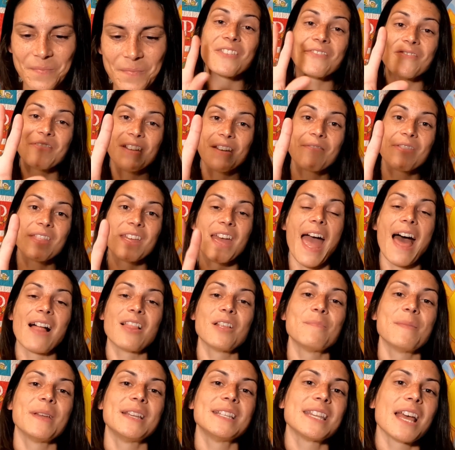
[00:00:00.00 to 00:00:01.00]
The fifth
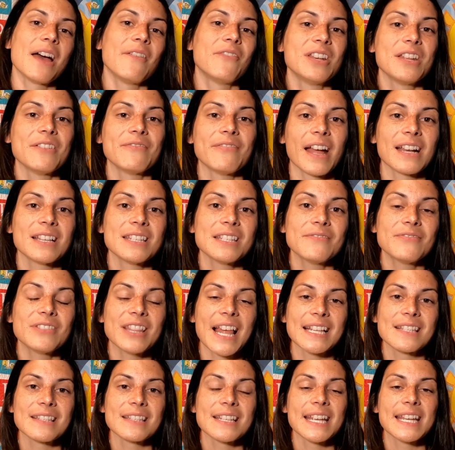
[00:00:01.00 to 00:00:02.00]
element of an effective
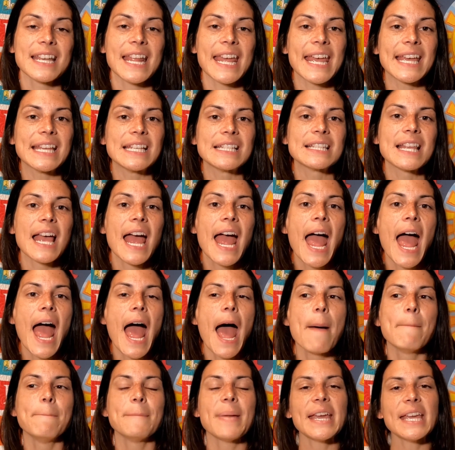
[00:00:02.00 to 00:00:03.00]
lesson is
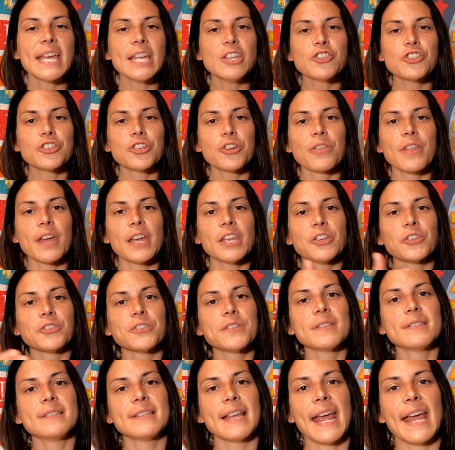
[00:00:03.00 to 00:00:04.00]
making sure that you're
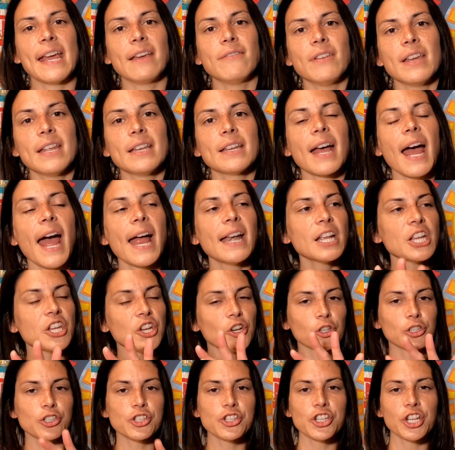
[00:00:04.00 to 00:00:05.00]
saving kind of
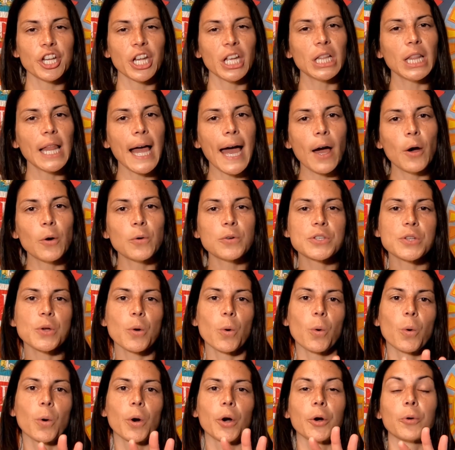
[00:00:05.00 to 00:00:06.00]
your chill out
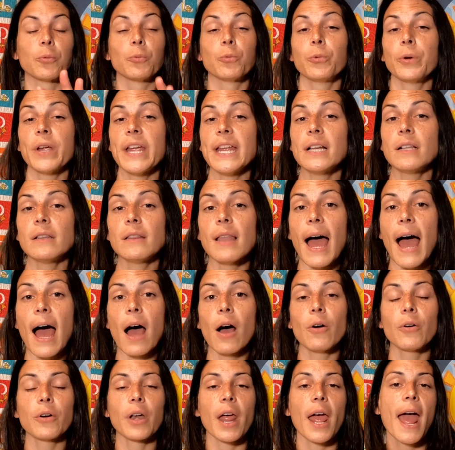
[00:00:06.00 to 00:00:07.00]
or read
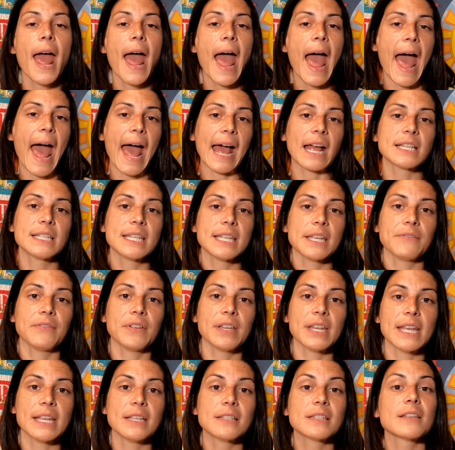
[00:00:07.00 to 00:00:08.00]
aloud
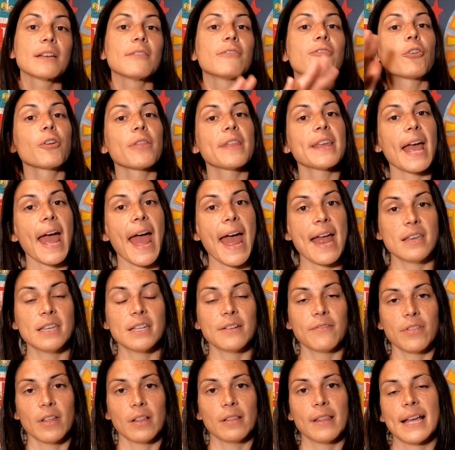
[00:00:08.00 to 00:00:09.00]
activities for the
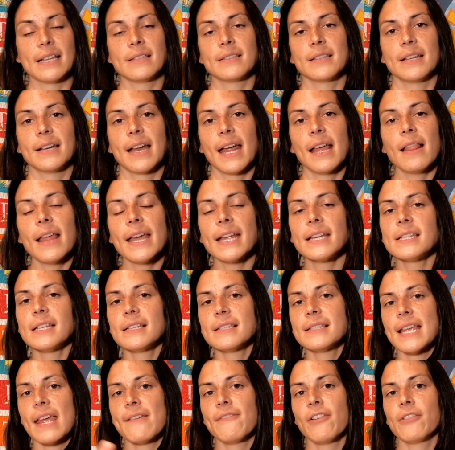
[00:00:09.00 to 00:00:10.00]
end of the lesson. I like
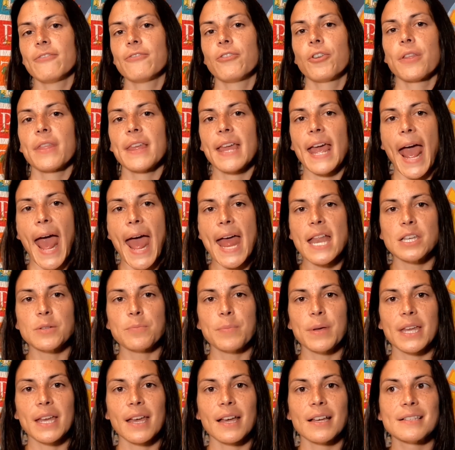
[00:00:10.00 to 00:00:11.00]
to save it for the
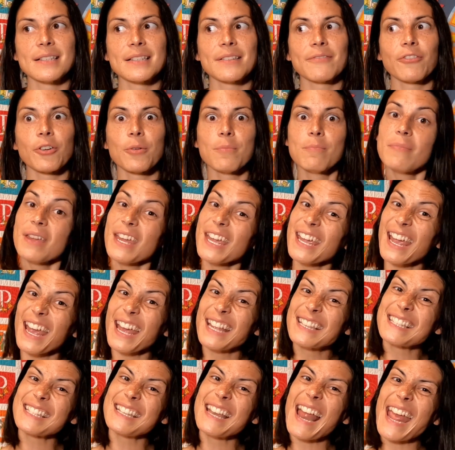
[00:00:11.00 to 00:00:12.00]
end because for me,
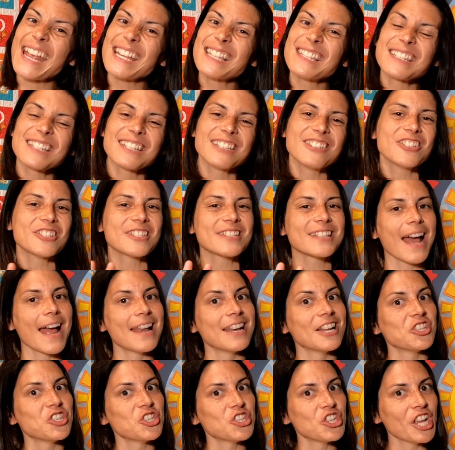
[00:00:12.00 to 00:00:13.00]
it's nice to just
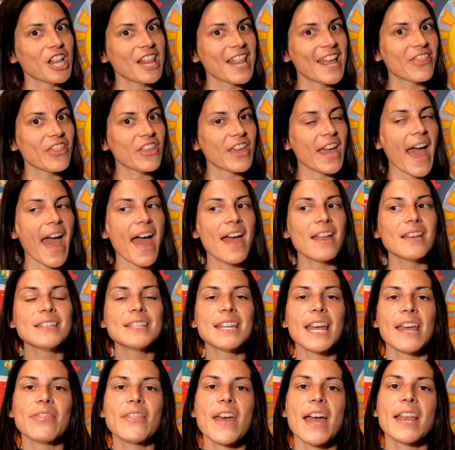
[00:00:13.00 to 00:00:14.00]
kind of chill at the
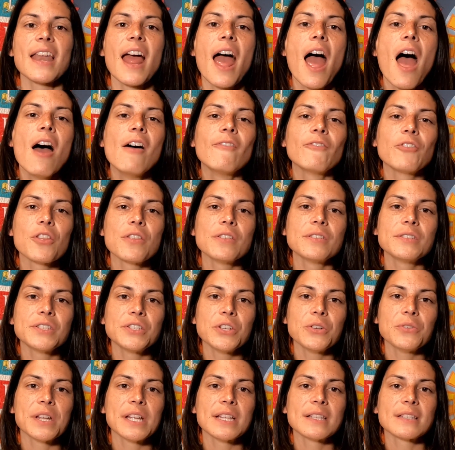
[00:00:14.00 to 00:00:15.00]
end. And then for the
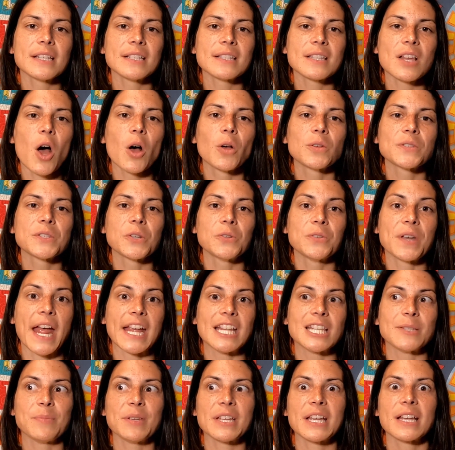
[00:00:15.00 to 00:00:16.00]
students, it's also
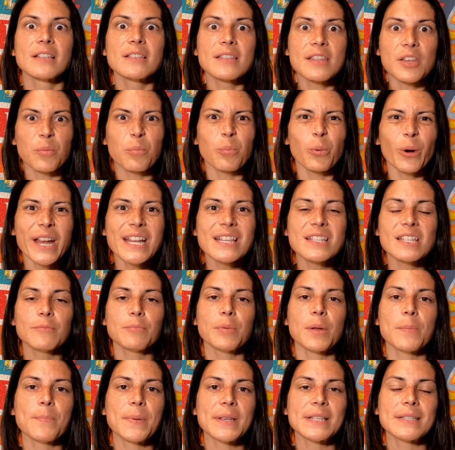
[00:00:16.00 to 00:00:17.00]
nice because their brains
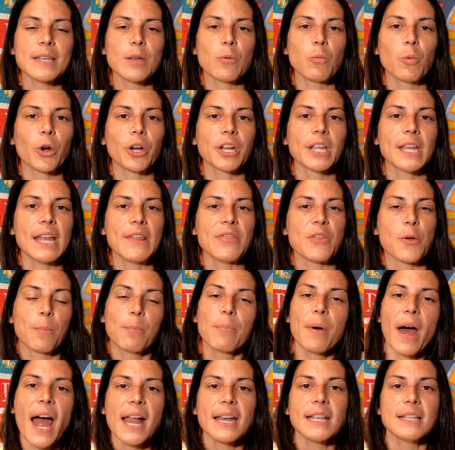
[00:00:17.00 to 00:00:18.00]
have been busy working, their
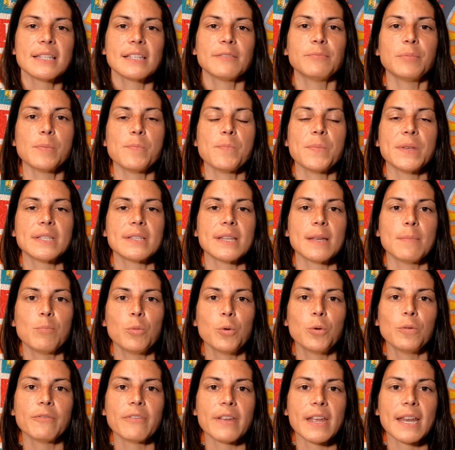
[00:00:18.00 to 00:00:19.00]
bodies have been busy
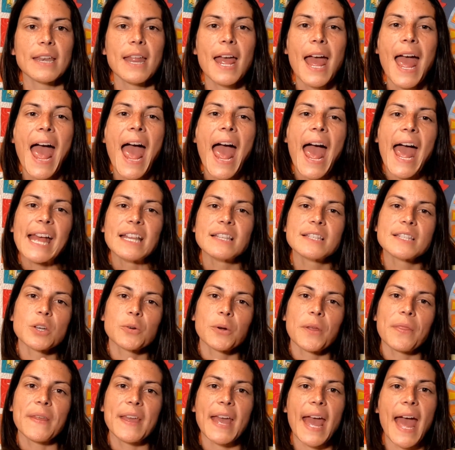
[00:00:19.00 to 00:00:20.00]
moving. And
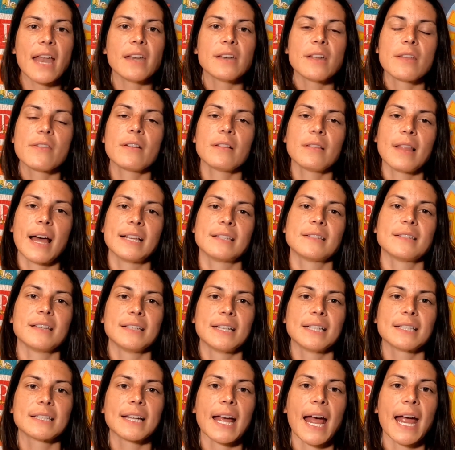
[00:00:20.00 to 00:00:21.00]
so at the end of the
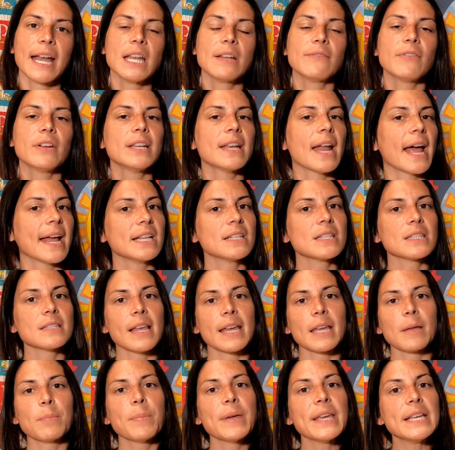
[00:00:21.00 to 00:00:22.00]
lesson, it's kind of a nice,
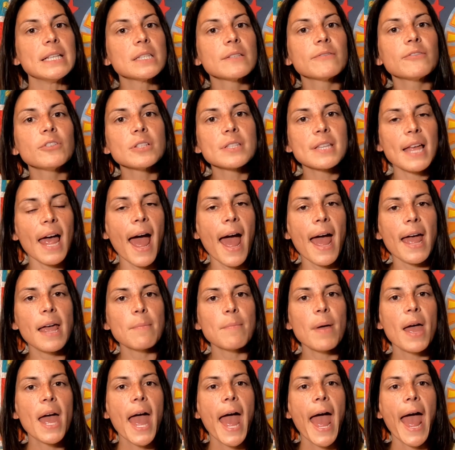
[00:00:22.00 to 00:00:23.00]
like, peaceful
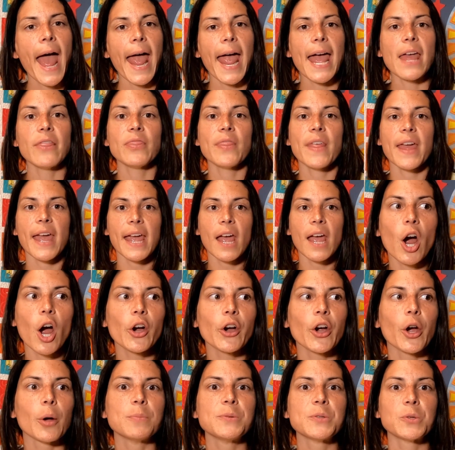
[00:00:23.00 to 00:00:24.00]
time, and
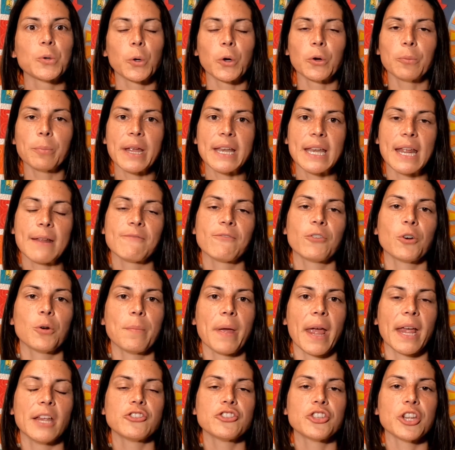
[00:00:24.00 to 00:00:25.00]
are absorbing
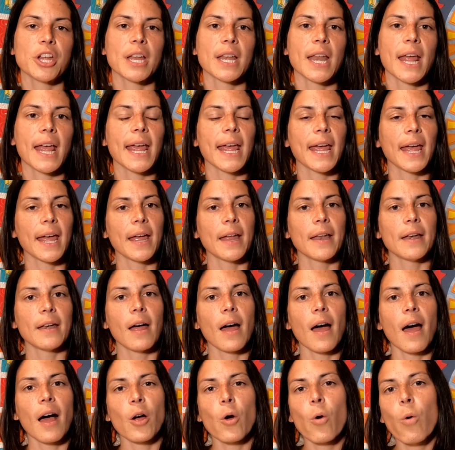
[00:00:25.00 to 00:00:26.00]
information
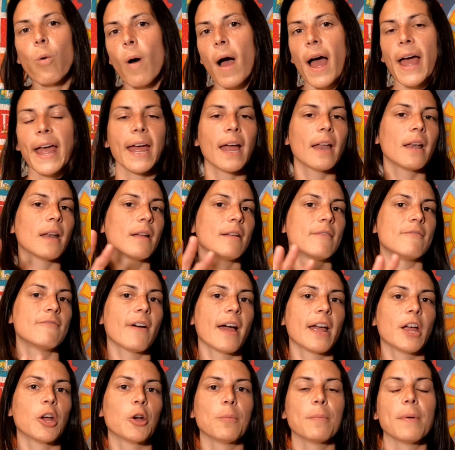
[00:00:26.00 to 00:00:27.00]
in a quiet
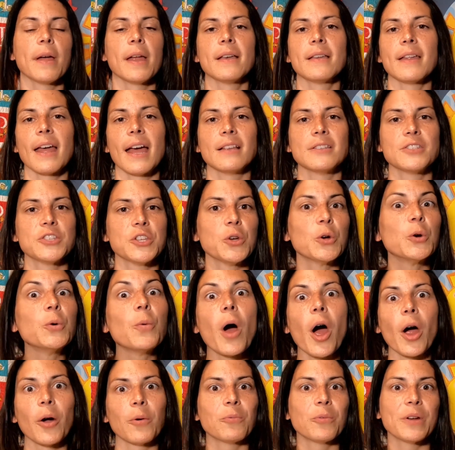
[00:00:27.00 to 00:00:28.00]
environment as
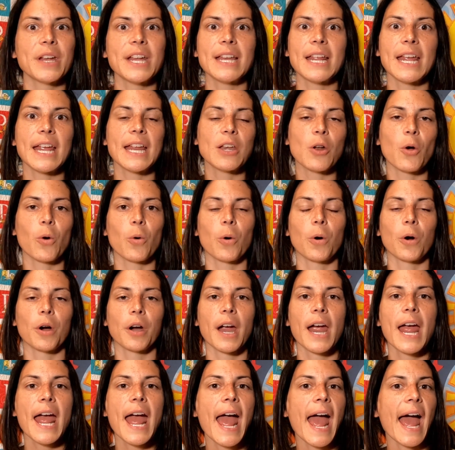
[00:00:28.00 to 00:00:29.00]
you are reading
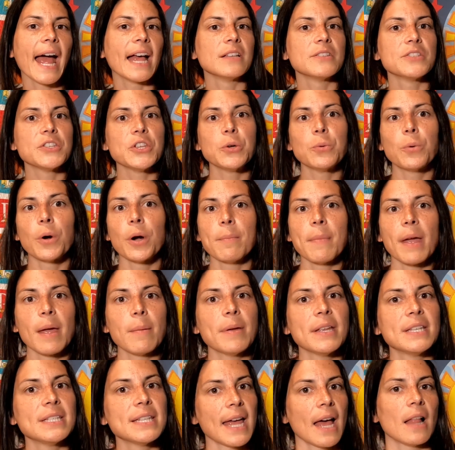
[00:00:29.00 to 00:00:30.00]
or as you are
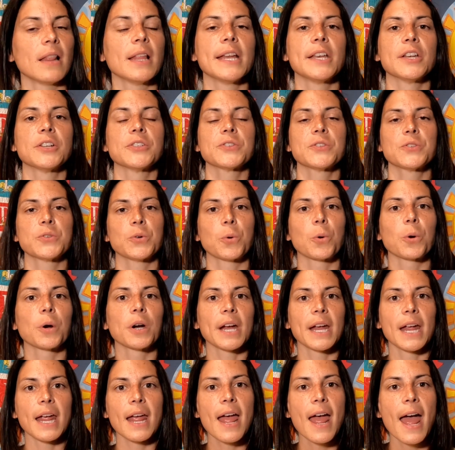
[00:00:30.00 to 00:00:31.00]
maybe telling a
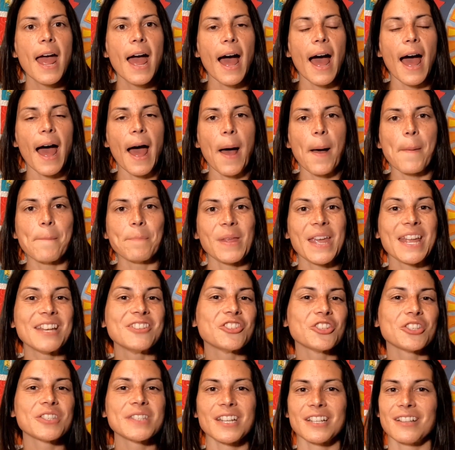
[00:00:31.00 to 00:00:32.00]
story
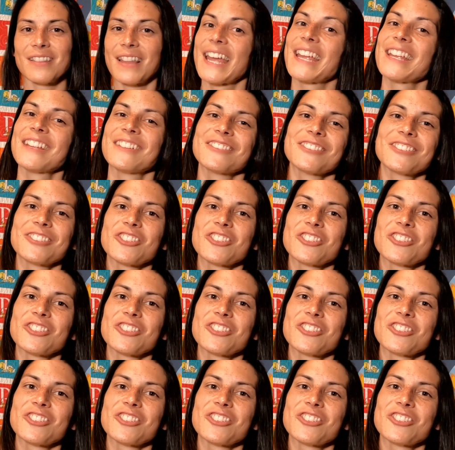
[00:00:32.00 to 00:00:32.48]
in just a